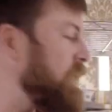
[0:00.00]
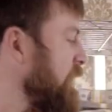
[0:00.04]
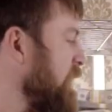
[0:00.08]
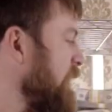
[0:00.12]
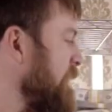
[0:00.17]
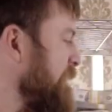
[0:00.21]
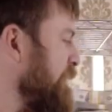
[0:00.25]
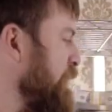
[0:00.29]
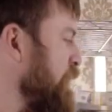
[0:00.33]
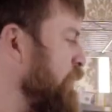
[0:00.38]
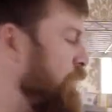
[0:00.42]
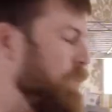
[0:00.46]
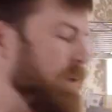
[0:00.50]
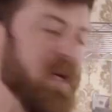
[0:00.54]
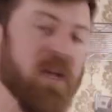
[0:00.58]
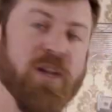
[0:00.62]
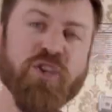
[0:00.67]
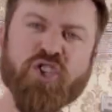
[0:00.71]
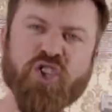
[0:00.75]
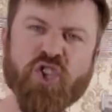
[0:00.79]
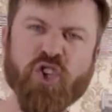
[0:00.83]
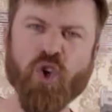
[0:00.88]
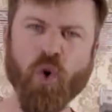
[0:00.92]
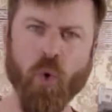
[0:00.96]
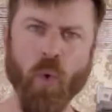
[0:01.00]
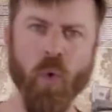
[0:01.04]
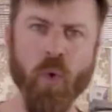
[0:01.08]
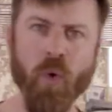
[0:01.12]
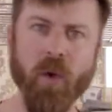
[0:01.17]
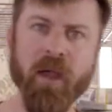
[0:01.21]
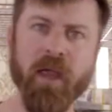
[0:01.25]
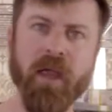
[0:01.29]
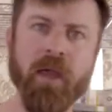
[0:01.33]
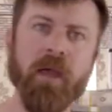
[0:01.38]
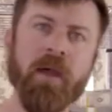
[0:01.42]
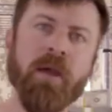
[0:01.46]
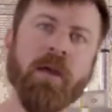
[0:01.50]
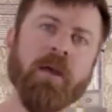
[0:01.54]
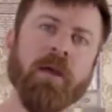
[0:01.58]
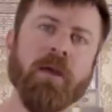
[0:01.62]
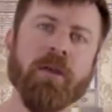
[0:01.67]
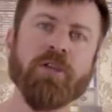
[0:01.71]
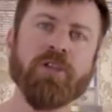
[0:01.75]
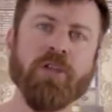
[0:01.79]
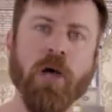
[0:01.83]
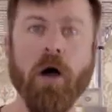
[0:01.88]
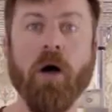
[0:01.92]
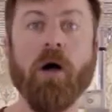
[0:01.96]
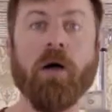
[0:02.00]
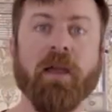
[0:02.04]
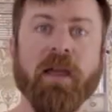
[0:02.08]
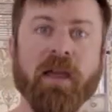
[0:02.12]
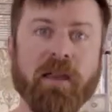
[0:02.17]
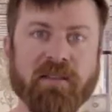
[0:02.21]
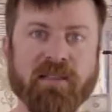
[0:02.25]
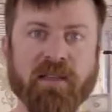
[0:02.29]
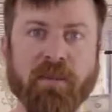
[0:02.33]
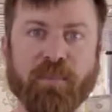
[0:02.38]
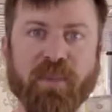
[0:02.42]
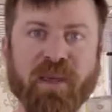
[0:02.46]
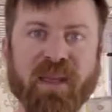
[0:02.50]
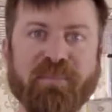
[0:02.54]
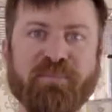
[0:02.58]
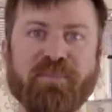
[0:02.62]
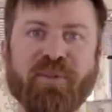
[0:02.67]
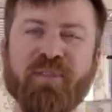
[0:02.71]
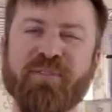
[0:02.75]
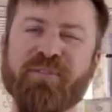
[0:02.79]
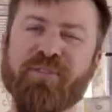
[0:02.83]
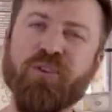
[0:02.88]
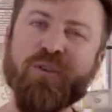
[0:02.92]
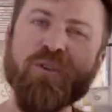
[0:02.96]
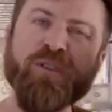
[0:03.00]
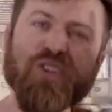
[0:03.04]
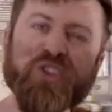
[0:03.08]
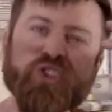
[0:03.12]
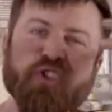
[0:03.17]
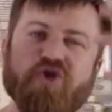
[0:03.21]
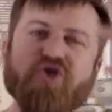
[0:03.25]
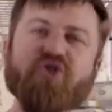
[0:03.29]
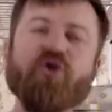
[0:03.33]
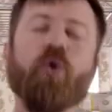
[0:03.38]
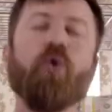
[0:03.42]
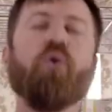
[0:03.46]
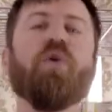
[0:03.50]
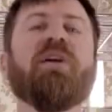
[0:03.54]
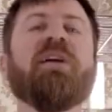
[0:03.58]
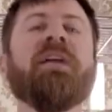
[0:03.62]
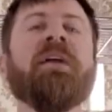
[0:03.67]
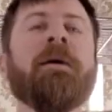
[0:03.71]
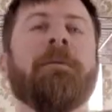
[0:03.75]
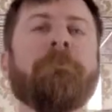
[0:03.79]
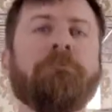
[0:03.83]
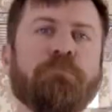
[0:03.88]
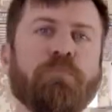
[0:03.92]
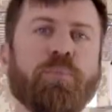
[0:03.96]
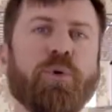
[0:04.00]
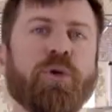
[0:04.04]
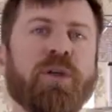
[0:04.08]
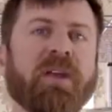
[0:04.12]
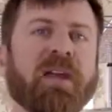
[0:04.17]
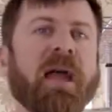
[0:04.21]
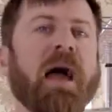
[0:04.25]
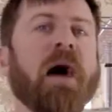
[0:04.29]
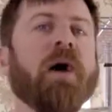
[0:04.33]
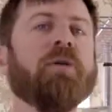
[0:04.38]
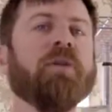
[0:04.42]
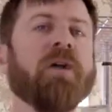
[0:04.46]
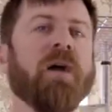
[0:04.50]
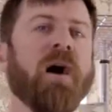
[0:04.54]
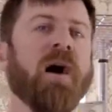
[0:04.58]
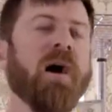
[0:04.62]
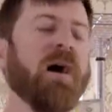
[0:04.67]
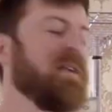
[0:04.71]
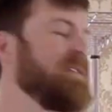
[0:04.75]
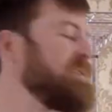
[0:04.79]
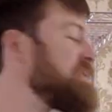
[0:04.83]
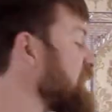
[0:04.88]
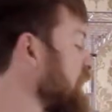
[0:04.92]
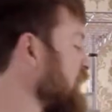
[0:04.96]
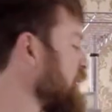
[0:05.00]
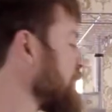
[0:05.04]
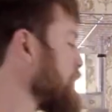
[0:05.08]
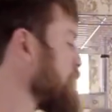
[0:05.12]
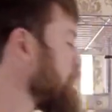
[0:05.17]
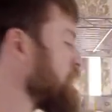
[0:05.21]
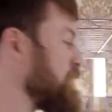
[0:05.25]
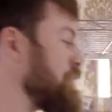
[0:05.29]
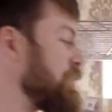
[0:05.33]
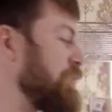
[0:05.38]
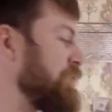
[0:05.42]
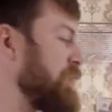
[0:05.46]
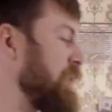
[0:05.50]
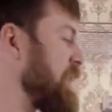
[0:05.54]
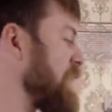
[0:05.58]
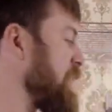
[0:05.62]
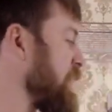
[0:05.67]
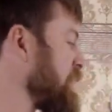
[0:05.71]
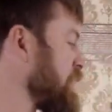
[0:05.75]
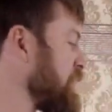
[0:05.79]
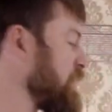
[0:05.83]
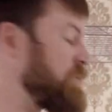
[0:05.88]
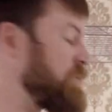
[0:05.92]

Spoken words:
And if you enjoy talking to people, if you enjoy putting out content, you'll do great on